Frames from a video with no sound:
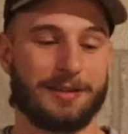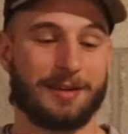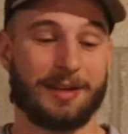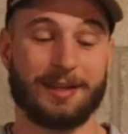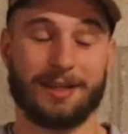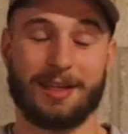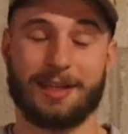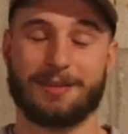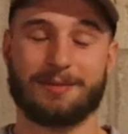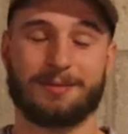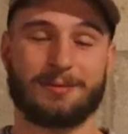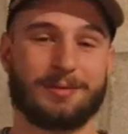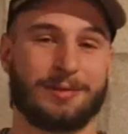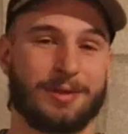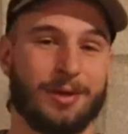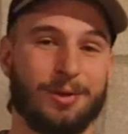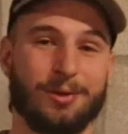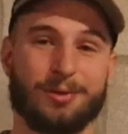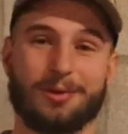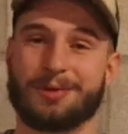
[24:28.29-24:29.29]
they're getting like
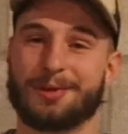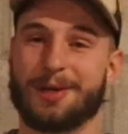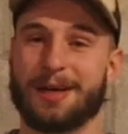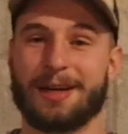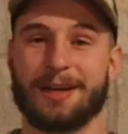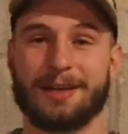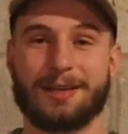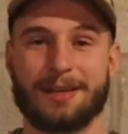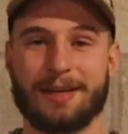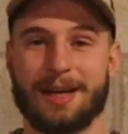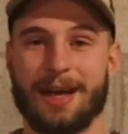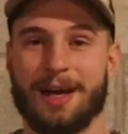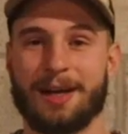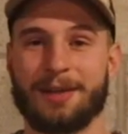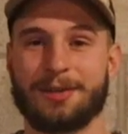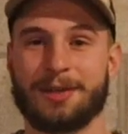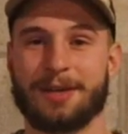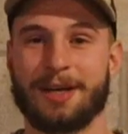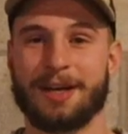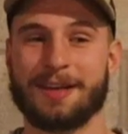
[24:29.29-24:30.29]
200-300
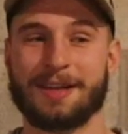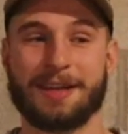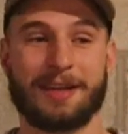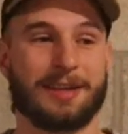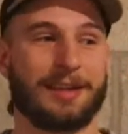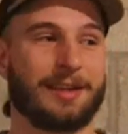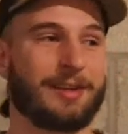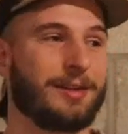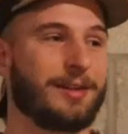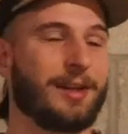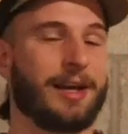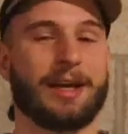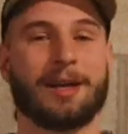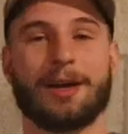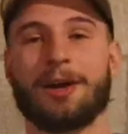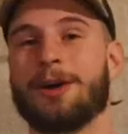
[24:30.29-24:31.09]
calories, and then they're like,